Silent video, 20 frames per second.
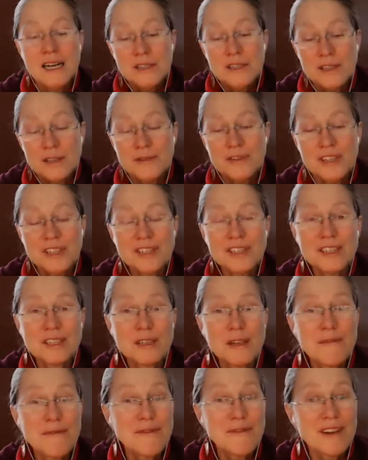so this is
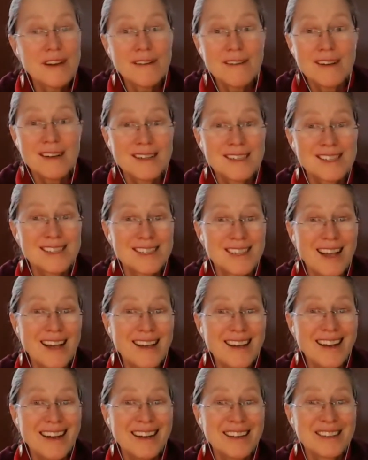a very exciting